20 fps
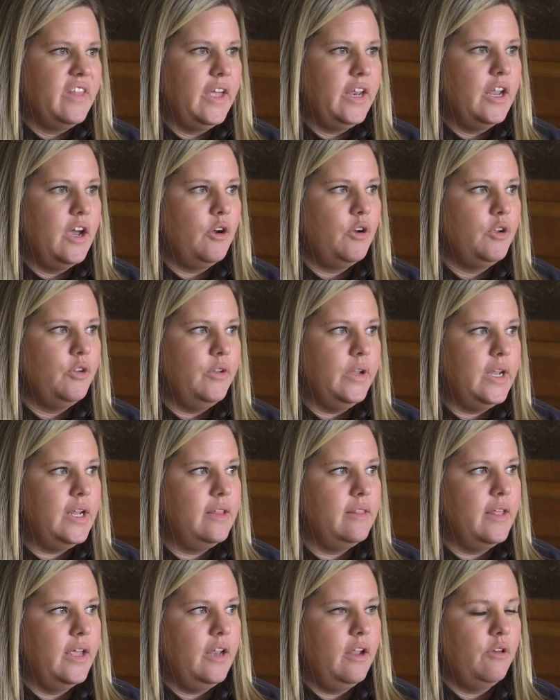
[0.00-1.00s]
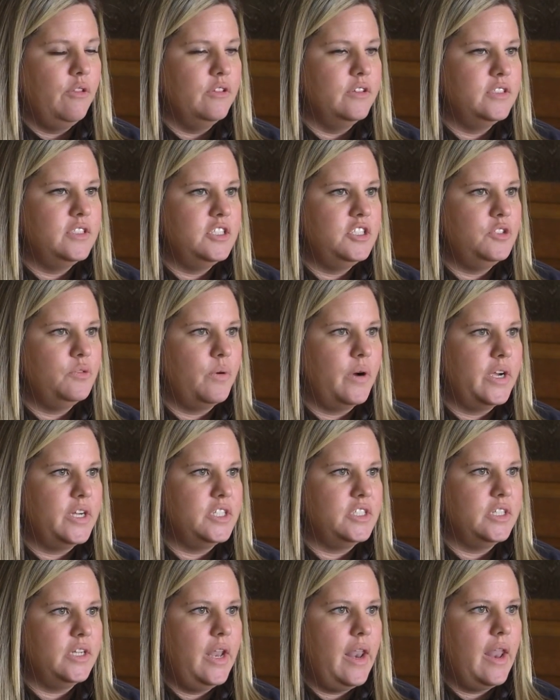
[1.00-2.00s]
They know who did it, they know the
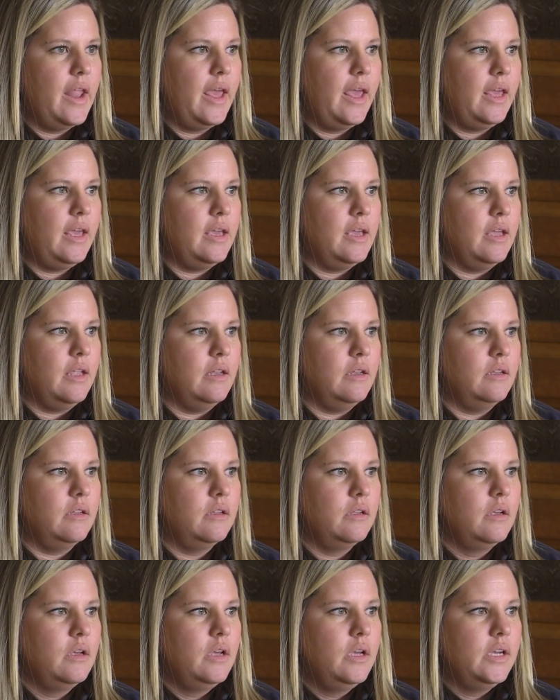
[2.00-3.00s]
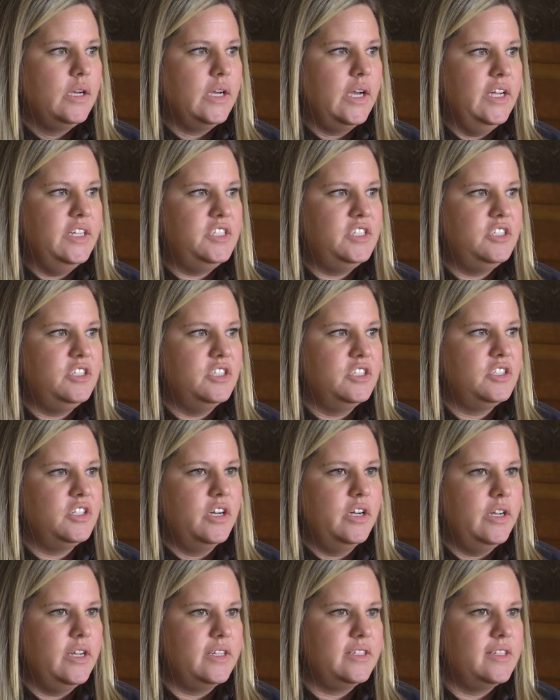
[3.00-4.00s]
situation, and it's just
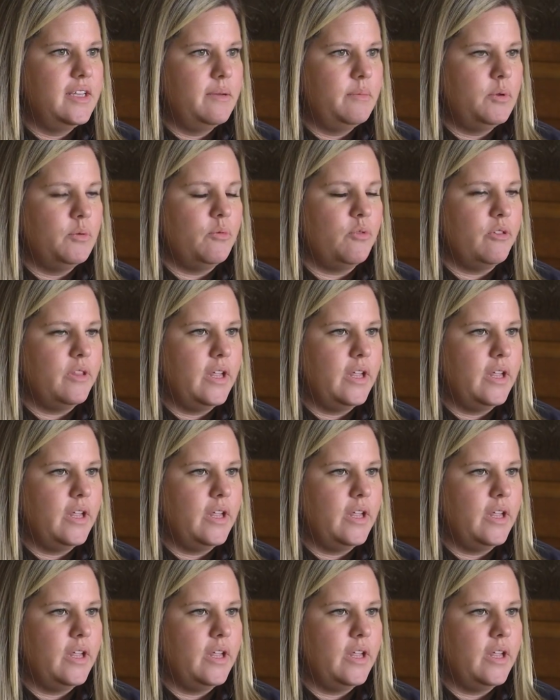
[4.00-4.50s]
unacceptable